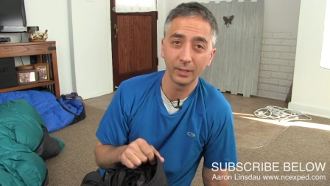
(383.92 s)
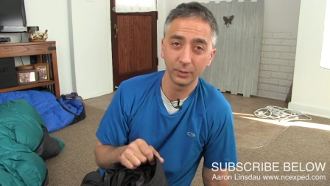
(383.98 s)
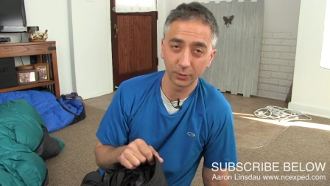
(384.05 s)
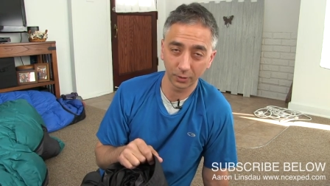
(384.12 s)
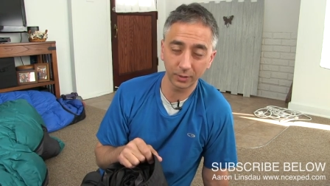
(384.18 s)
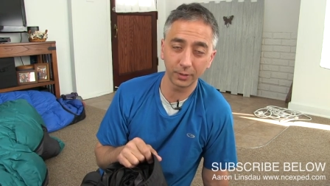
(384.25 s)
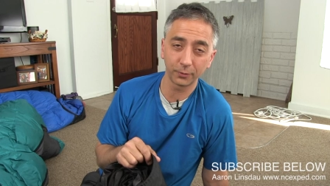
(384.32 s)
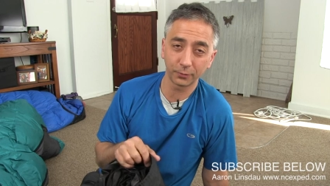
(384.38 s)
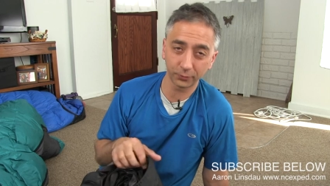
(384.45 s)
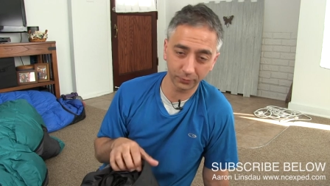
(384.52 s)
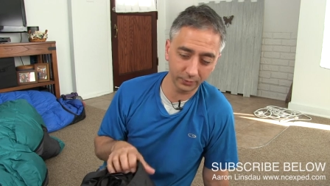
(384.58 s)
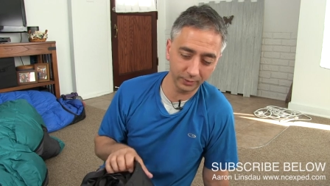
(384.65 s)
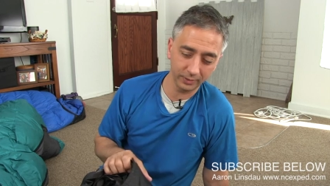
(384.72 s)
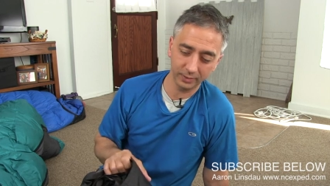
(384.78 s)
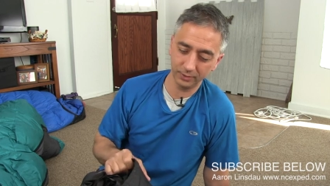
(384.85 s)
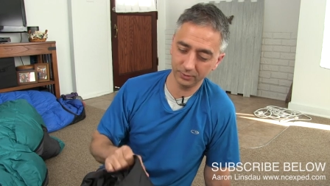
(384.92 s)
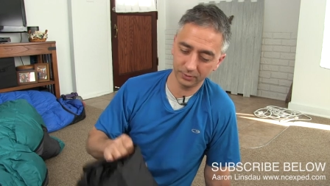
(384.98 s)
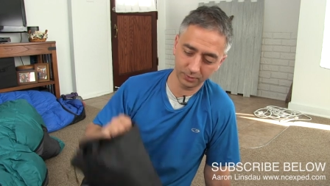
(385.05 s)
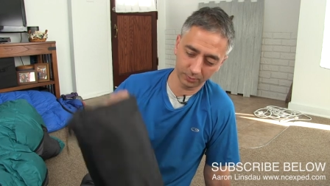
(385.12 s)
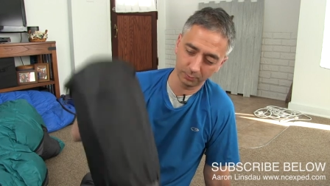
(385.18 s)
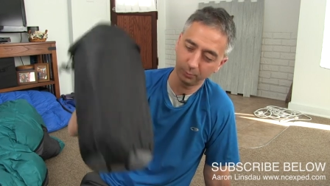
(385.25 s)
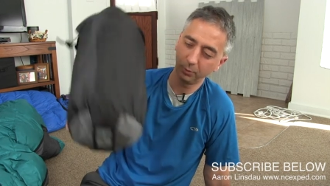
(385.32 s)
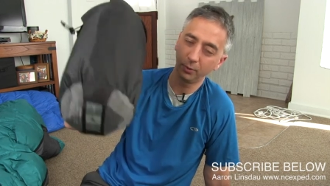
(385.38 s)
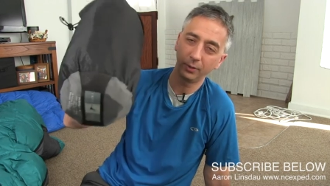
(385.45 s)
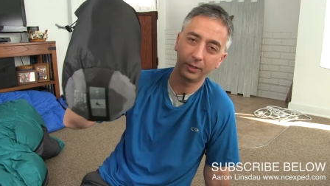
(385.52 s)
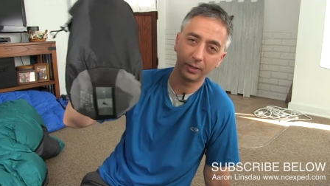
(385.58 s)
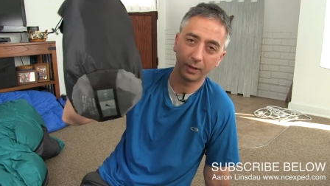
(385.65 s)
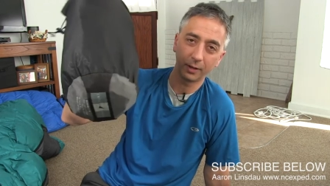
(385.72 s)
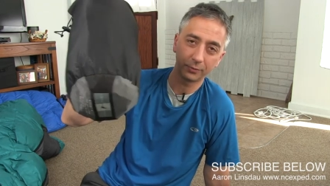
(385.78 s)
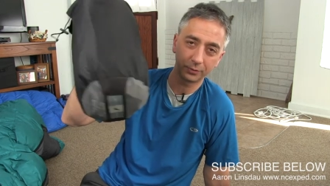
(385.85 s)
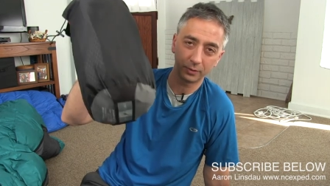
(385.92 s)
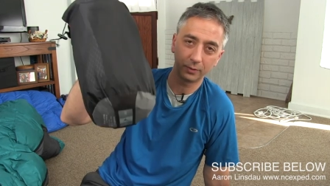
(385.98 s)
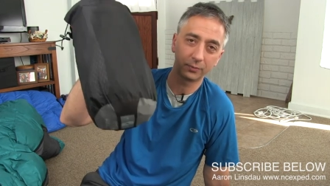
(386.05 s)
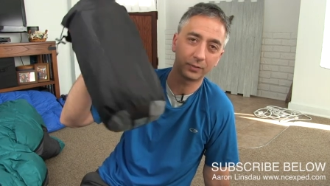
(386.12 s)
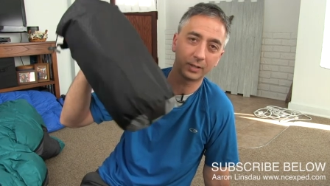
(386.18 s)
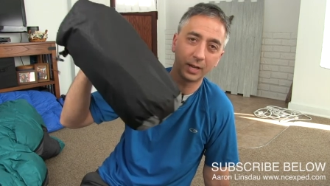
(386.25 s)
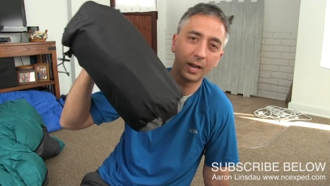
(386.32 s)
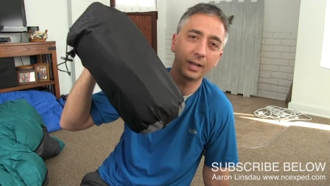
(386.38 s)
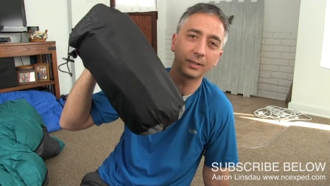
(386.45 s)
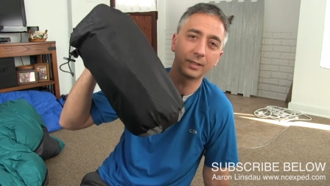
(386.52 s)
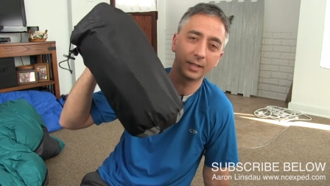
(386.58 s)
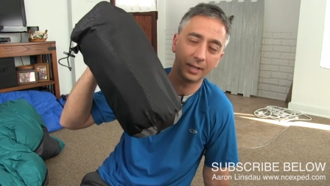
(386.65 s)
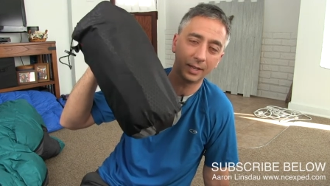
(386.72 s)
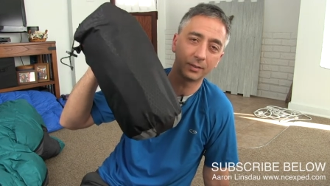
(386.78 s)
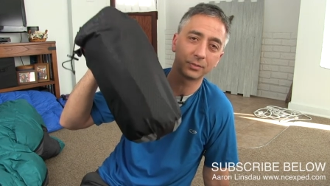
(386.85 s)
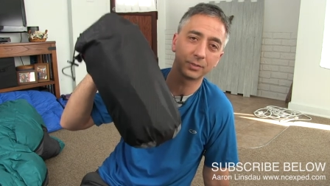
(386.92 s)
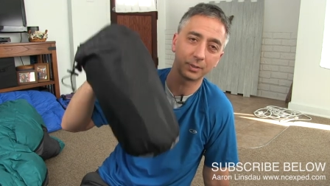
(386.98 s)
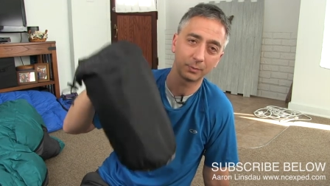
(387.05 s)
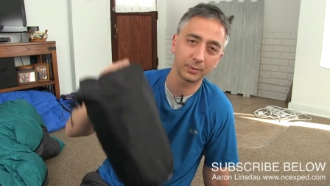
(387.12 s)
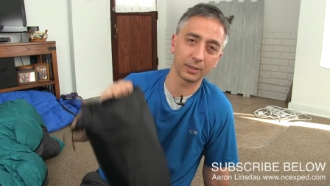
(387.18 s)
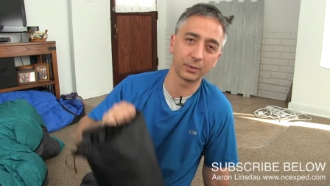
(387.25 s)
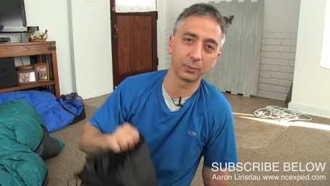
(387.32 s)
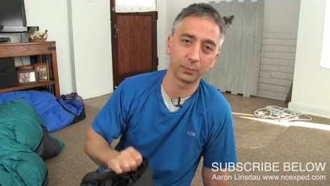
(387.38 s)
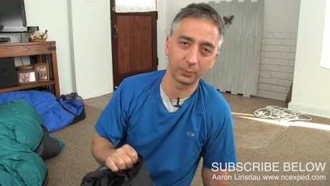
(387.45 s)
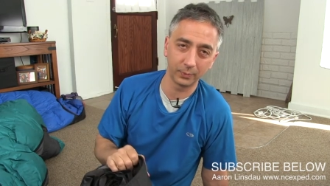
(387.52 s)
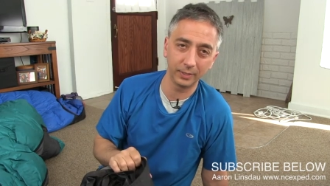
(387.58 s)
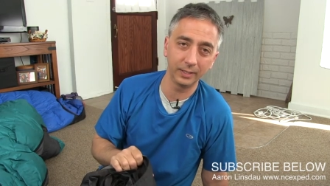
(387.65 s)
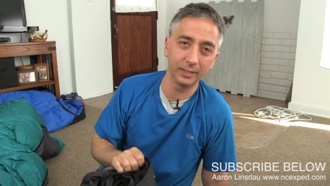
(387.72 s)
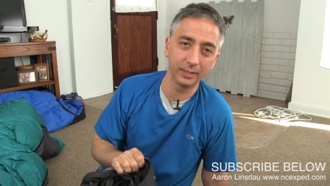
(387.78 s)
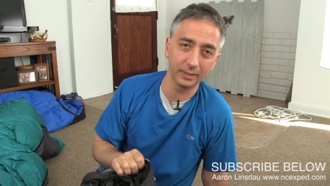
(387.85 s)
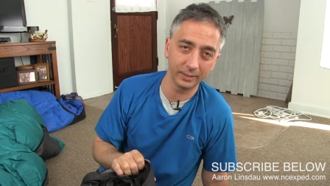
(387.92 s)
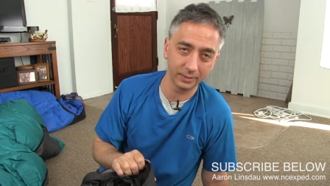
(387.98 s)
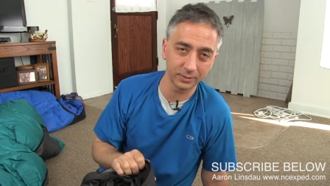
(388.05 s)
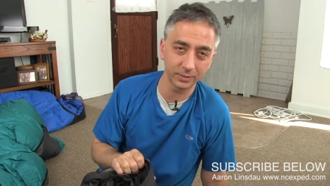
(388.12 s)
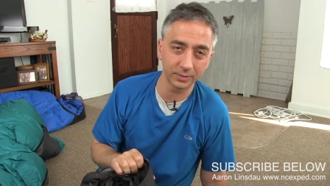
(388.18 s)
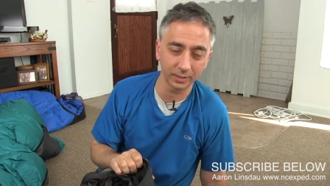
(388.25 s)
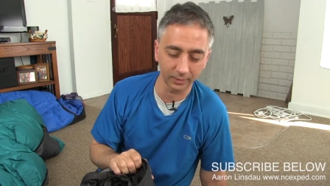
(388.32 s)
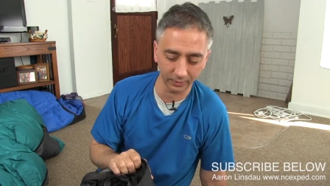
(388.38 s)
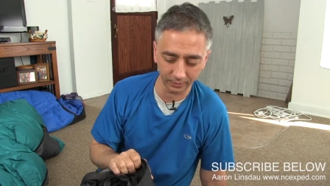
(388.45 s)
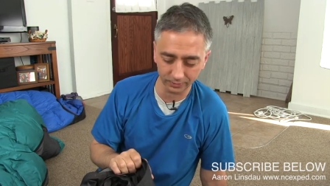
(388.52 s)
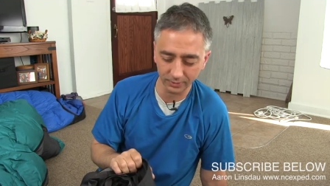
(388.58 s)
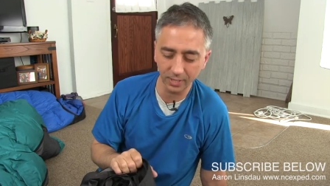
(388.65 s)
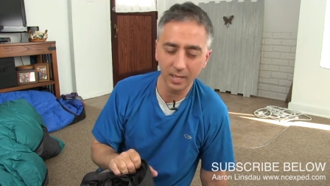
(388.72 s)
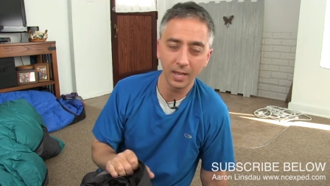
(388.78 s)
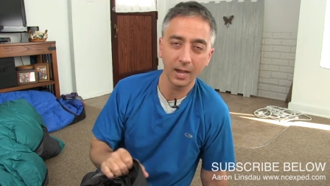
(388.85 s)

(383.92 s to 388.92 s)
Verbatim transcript: you're going to freeze your booty off. So you've got to have something really serious.